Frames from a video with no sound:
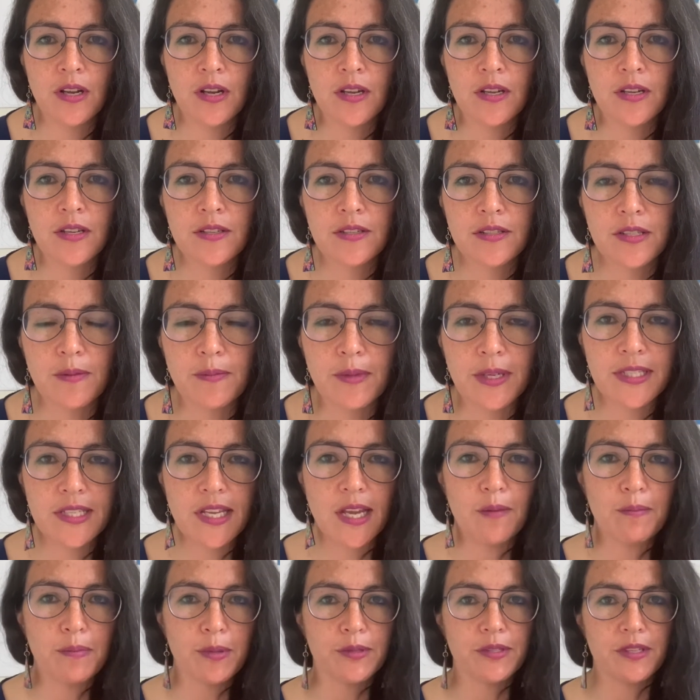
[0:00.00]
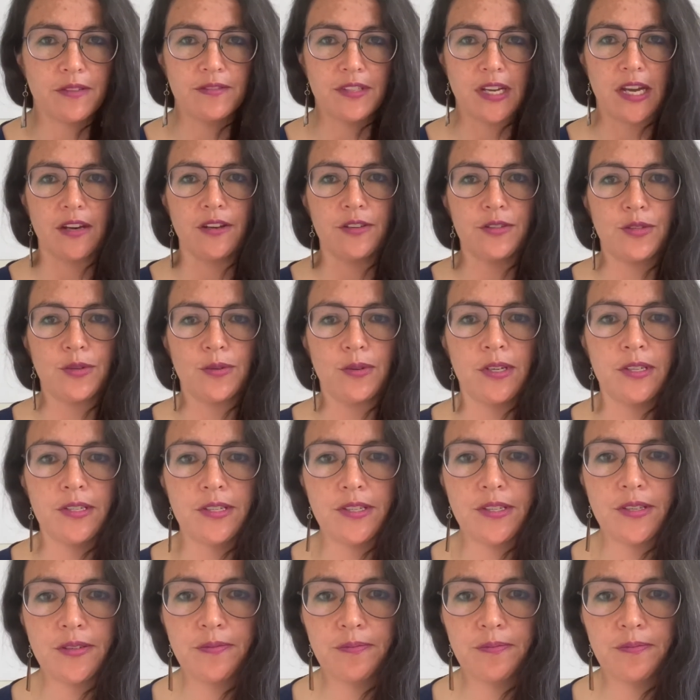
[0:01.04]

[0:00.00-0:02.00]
some examples of dinosaurs.